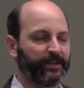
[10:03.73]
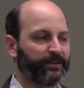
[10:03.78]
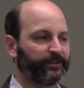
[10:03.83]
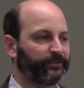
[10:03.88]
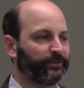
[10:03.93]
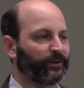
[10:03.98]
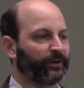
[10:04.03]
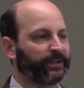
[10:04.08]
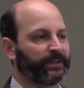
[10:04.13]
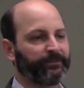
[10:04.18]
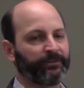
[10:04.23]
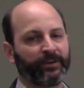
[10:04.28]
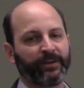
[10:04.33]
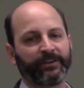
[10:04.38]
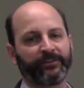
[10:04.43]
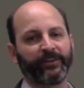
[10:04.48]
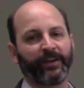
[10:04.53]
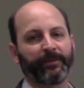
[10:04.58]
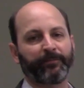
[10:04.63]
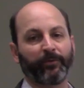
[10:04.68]
So I'll give you an
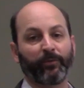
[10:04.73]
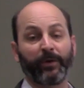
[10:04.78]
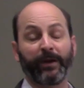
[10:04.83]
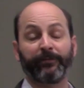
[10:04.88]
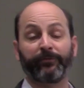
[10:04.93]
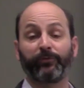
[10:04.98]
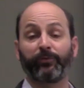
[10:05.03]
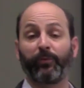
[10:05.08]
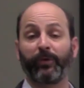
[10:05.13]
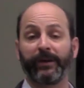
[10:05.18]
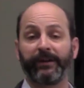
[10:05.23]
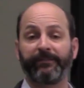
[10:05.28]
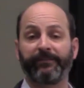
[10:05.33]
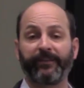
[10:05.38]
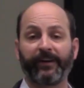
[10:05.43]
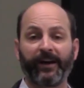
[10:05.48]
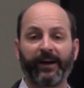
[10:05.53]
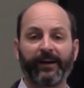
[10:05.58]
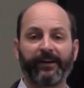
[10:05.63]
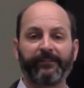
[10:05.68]
example. We have
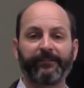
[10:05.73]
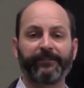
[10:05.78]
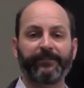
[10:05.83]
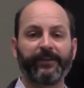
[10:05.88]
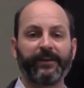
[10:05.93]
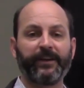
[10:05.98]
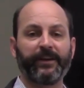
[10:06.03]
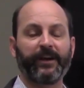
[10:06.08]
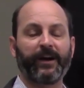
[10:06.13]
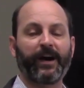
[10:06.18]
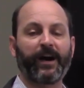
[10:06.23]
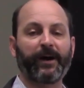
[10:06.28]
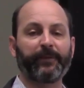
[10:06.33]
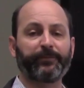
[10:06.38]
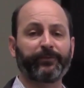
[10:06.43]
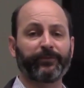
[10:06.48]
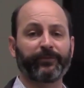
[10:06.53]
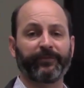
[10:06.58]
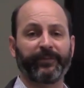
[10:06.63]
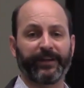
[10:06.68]
25
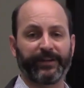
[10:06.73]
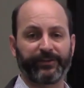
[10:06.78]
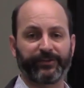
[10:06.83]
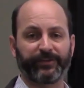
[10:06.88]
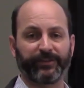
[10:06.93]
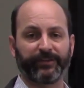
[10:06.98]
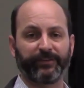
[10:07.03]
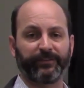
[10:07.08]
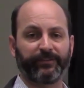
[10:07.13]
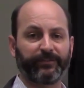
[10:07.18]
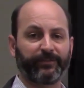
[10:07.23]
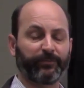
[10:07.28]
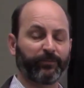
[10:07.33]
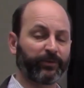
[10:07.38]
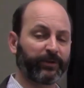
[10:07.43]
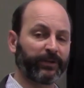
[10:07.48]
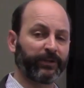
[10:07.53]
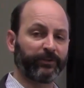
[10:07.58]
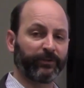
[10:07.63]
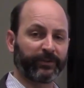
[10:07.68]
observations.
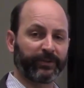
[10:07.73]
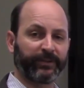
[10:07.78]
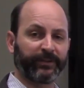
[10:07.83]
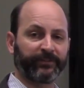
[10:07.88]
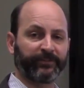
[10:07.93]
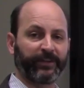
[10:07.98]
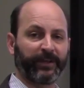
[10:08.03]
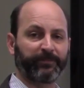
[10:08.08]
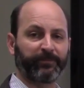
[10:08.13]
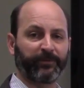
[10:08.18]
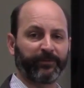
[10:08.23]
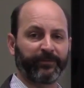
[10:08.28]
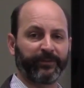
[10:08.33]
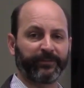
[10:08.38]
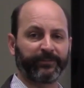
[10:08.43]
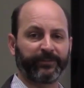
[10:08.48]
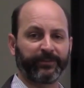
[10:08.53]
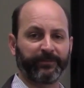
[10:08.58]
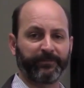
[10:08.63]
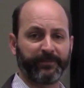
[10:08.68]
We're going to look at an example of
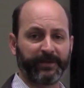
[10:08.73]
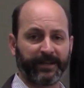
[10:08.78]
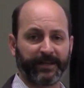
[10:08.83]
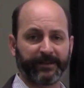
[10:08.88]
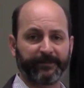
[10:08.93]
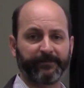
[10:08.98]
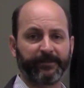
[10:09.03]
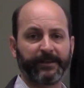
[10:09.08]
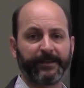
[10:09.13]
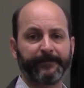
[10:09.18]
this in a minute.